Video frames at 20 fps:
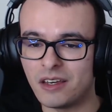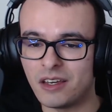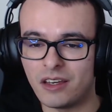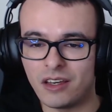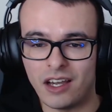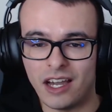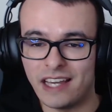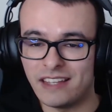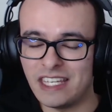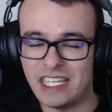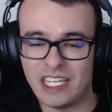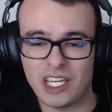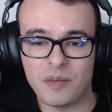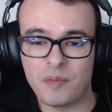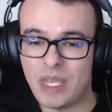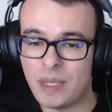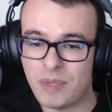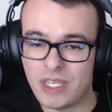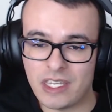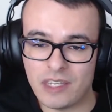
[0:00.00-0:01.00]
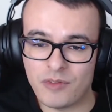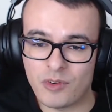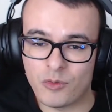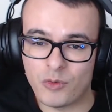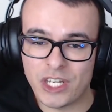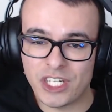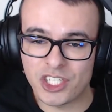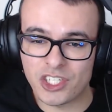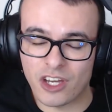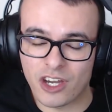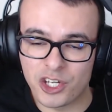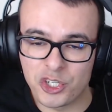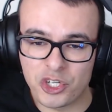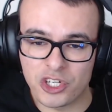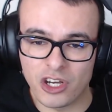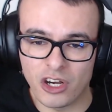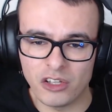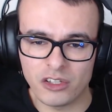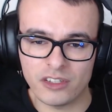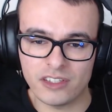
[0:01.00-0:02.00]
I think it maybe even reached
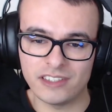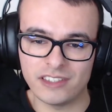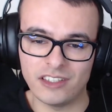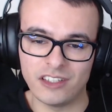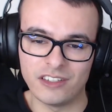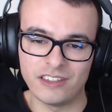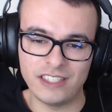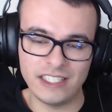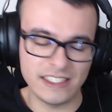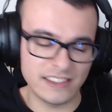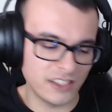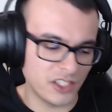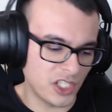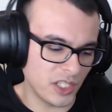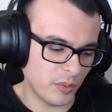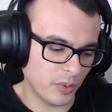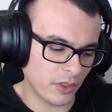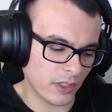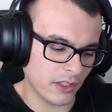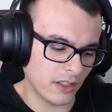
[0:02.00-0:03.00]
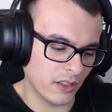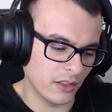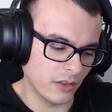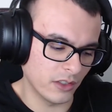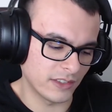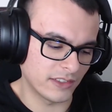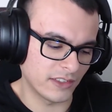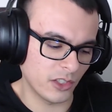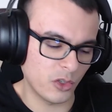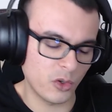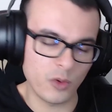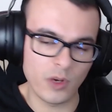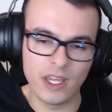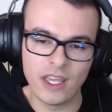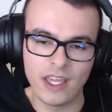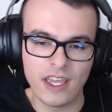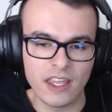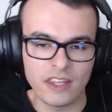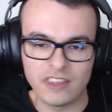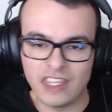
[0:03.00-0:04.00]
$100 on TCGPlayer. So
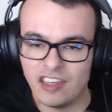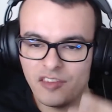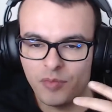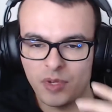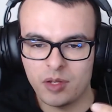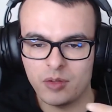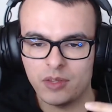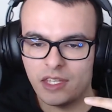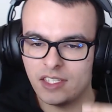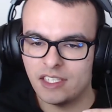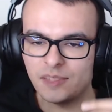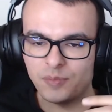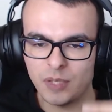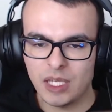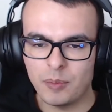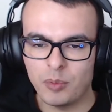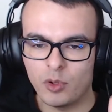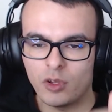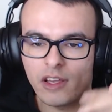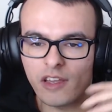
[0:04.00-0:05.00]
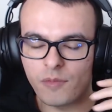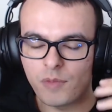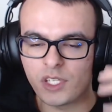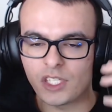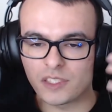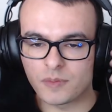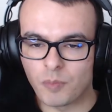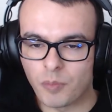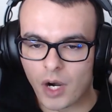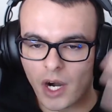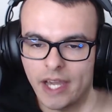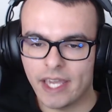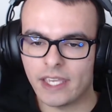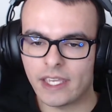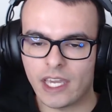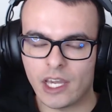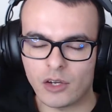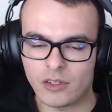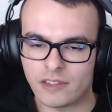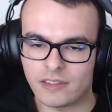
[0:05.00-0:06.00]
these people have been just
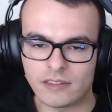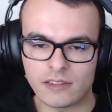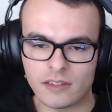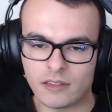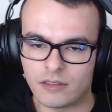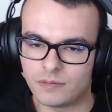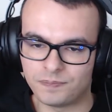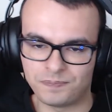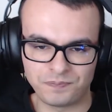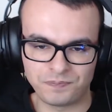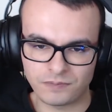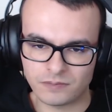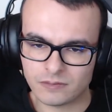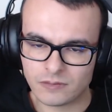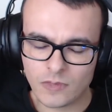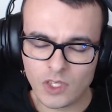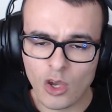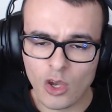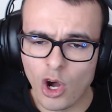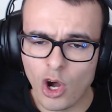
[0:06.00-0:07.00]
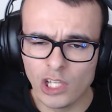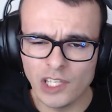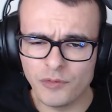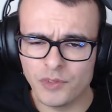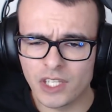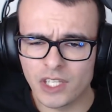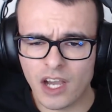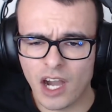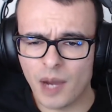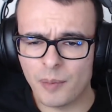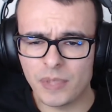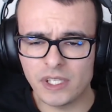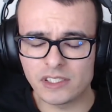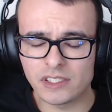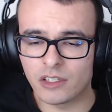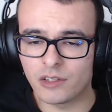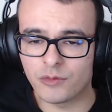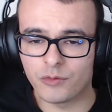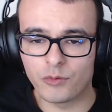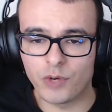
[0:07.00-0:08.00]
buying out all of the
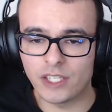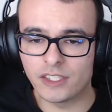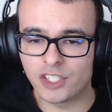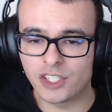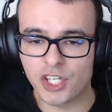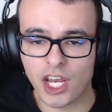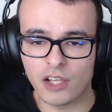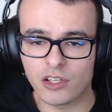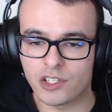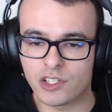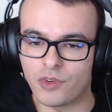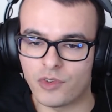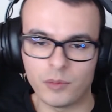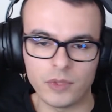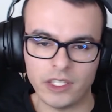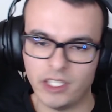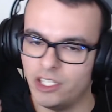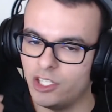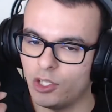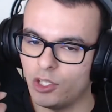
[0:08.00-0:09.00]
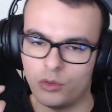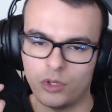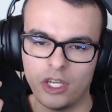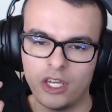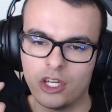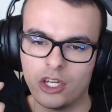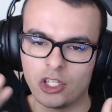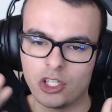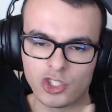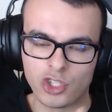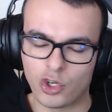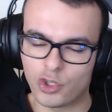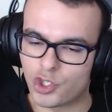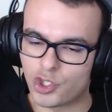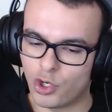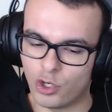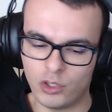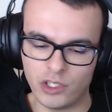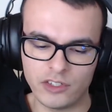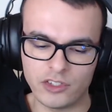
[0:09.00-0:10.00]
copies of Red's Challenge from
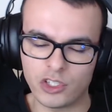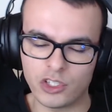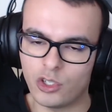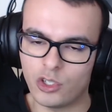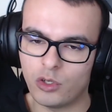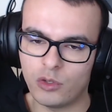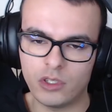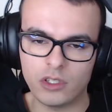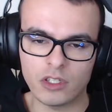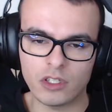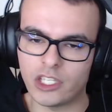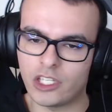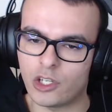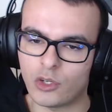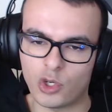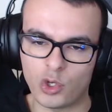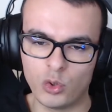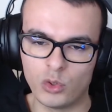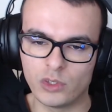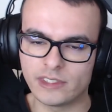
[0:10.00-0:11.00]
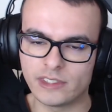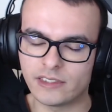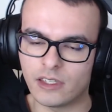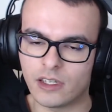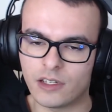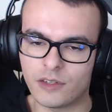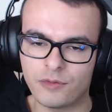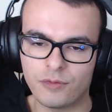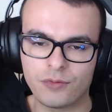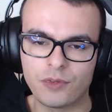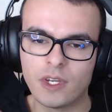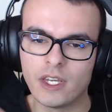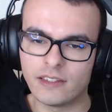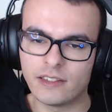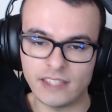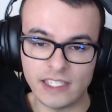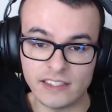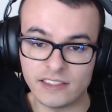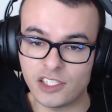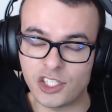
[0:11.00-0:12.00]
TrollandToad, cool stuff,
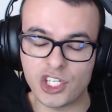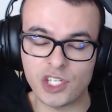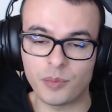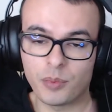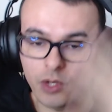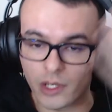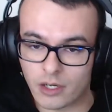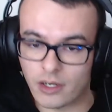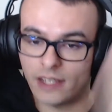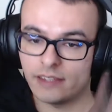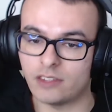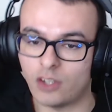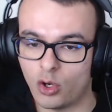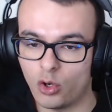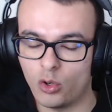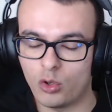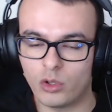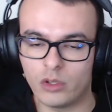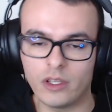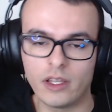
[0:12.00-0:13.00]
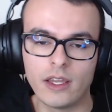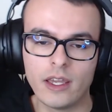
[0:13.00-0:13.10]
TCGPlayer as a whole,